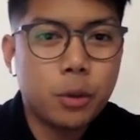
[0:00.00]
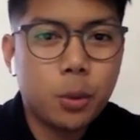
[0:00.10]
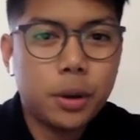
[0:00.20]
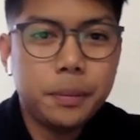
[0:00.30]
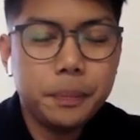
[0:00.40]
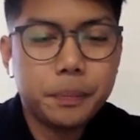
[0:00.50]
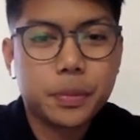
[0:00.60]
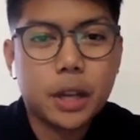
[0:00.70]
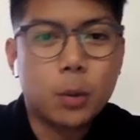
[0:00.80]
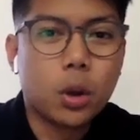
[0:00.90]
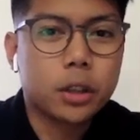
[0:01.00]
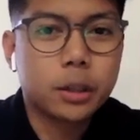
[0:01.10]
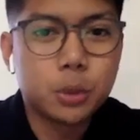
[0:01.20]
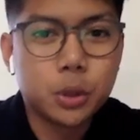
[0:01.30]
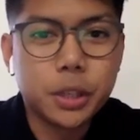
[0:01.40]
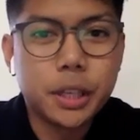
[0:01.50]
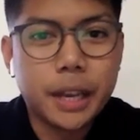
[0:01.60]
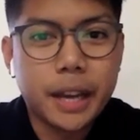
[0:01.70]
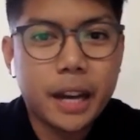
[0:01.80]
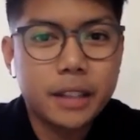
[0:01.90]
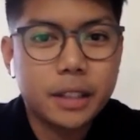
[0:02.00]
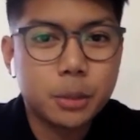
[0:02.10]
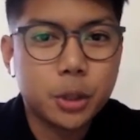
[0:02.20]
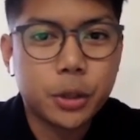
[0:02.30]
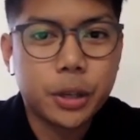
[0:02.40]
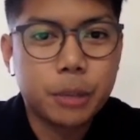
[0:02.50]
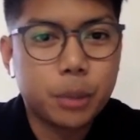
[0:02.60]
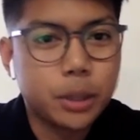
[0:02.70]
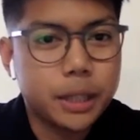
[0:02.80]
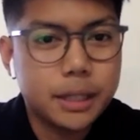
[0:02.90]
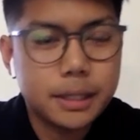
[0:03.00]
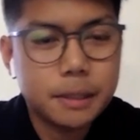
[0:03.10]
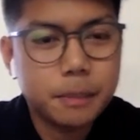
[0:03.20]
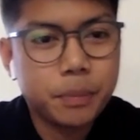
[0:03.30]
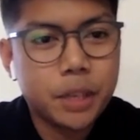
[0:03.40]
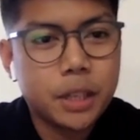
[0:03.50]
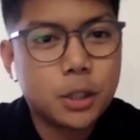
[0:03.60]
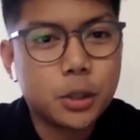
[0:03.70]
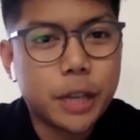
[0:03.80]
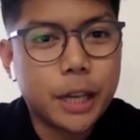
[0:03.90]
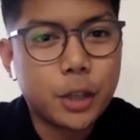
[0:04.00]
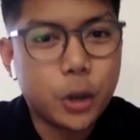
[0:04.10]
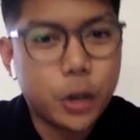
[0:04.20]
to everyone, and welcome to the AI Time Journal podcast. Today,